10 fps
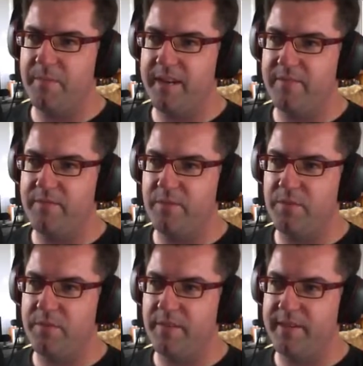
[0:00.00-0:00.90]
back and
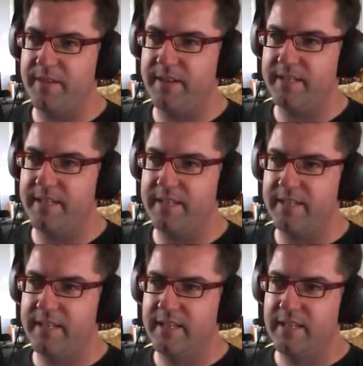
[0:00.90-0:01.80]
forth like crazy.
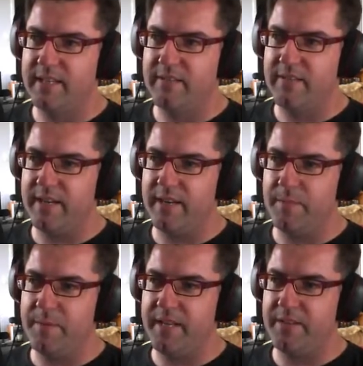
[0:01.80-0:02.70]
Right,
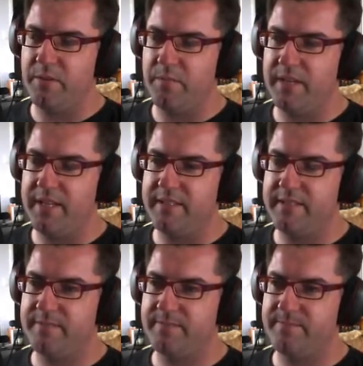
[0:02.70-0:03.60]
open that door please.